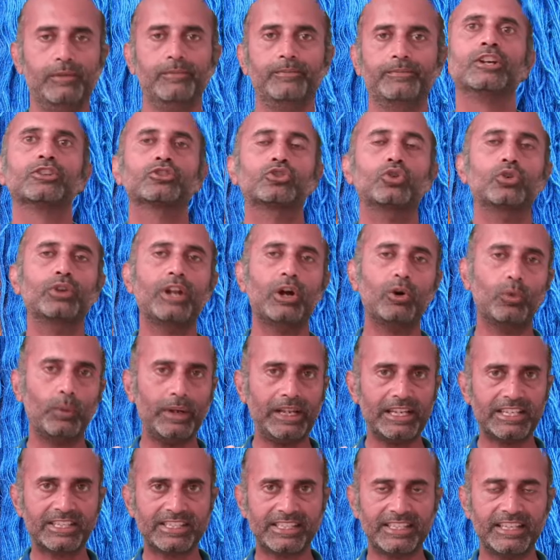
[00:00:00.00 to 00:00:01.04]
So now we'll
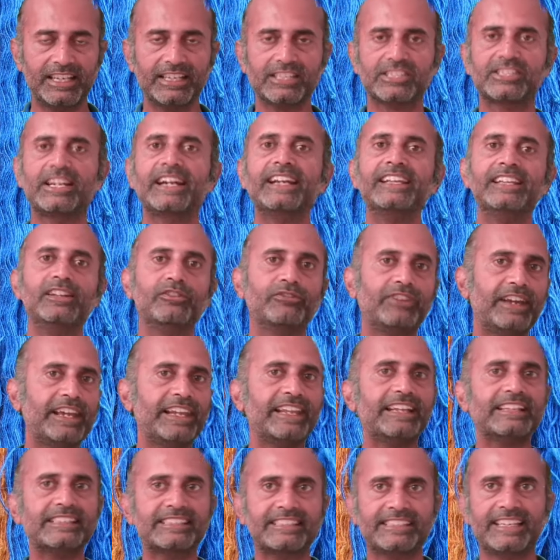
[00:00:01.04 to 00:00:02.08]
study the
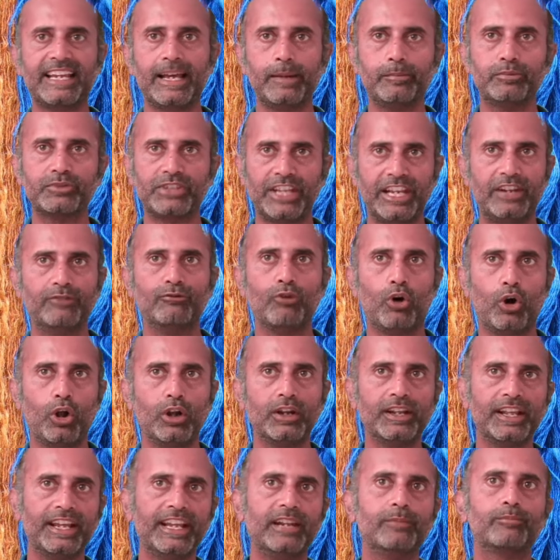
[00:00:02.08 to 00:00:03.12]
various steps
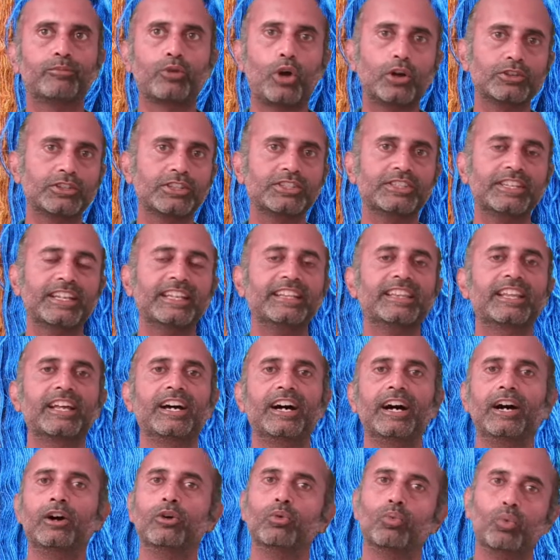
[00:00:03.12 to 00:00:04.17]
involved in processing
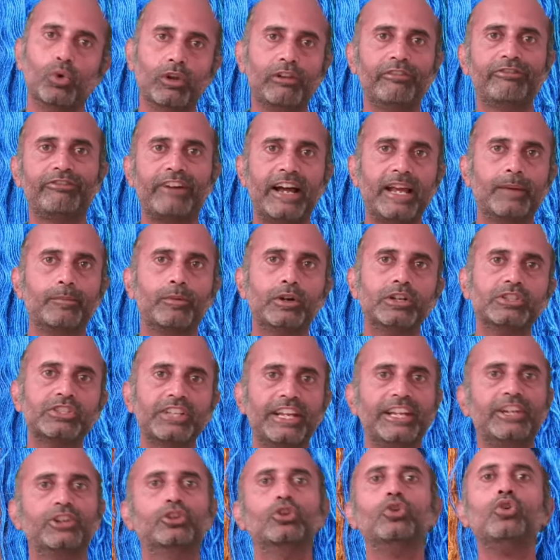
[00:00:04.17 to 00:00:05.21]
the wool fibers
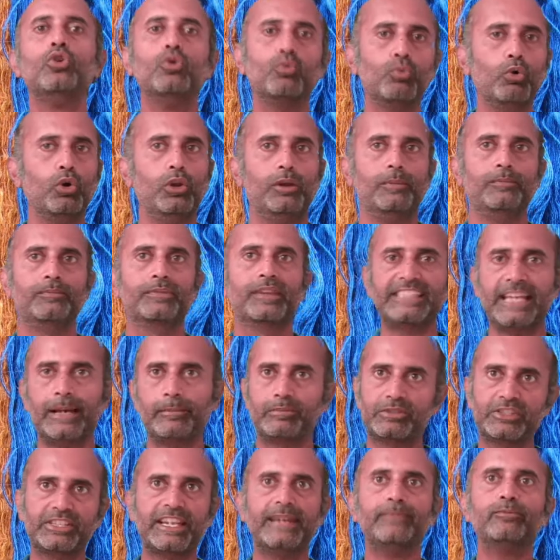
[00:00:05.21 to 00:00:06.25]
into wool.
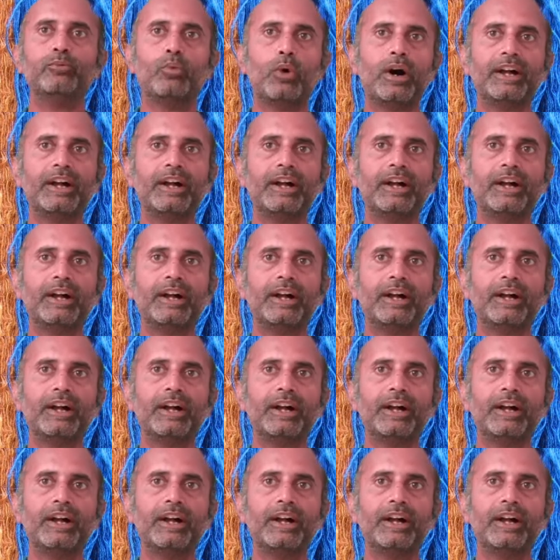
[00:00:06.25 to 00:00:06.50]
Step 1